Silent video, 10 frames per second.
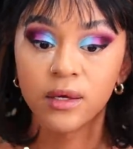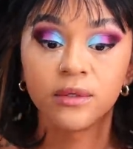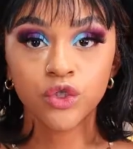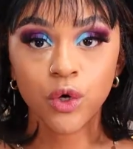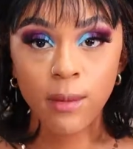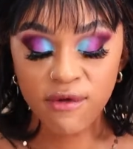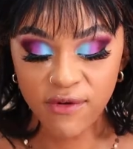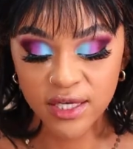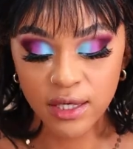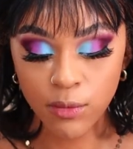Contour my
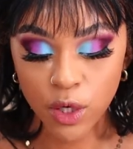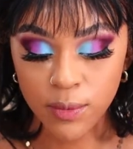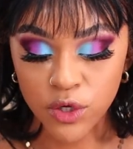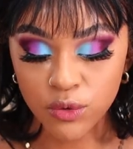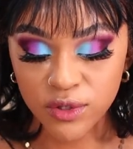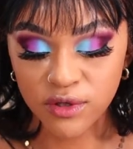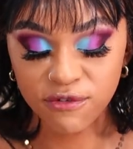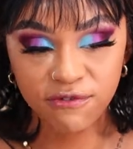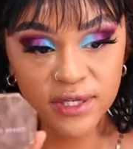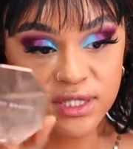face. I'm going to be using the
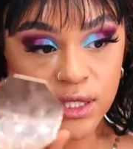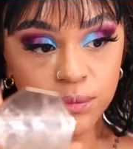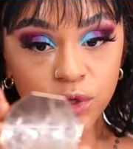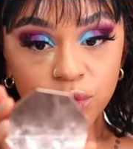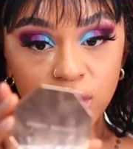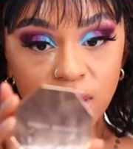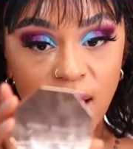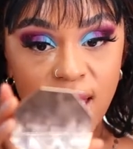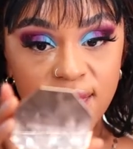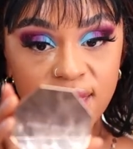Fenty
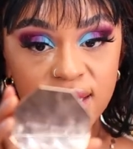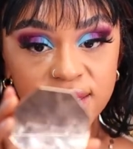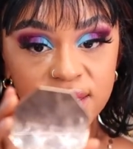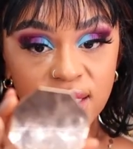Beauty, and this